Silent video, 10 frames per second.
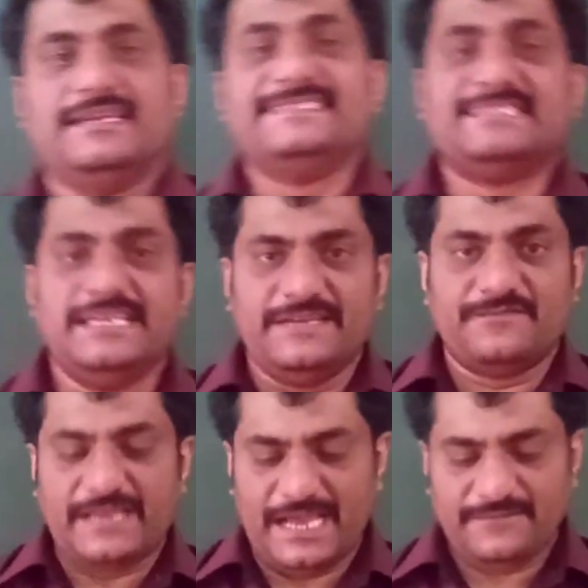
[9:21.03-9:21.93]
Let's see if
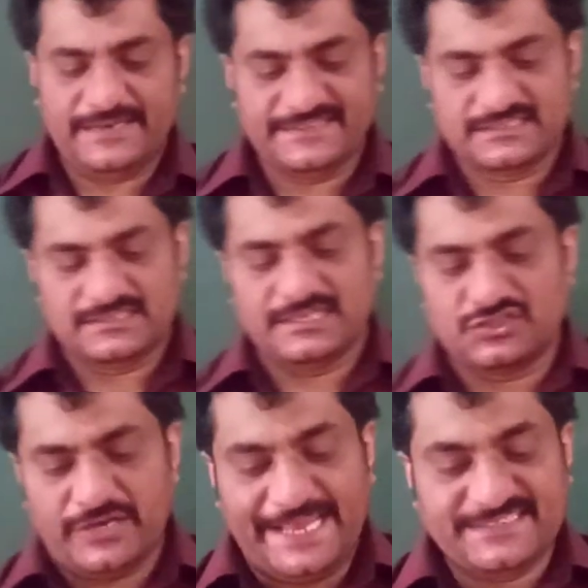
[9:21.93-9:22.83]
we have any
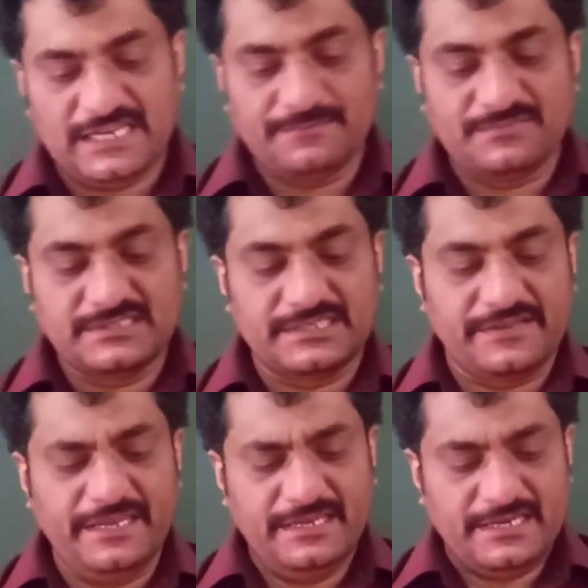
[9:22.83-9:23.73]
such examples in
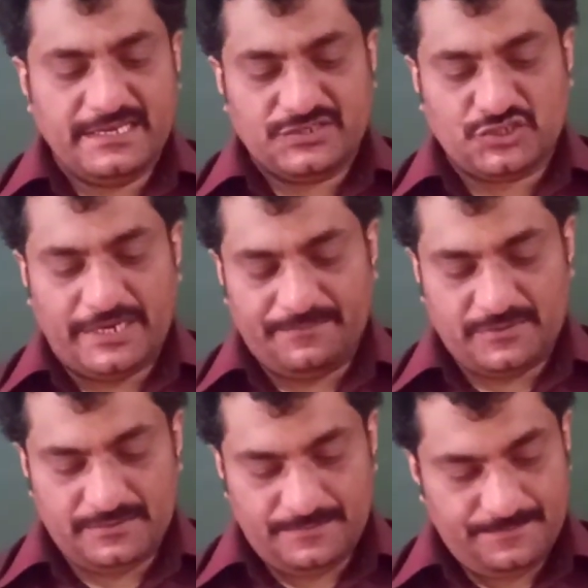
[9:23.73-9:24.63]
the chapter.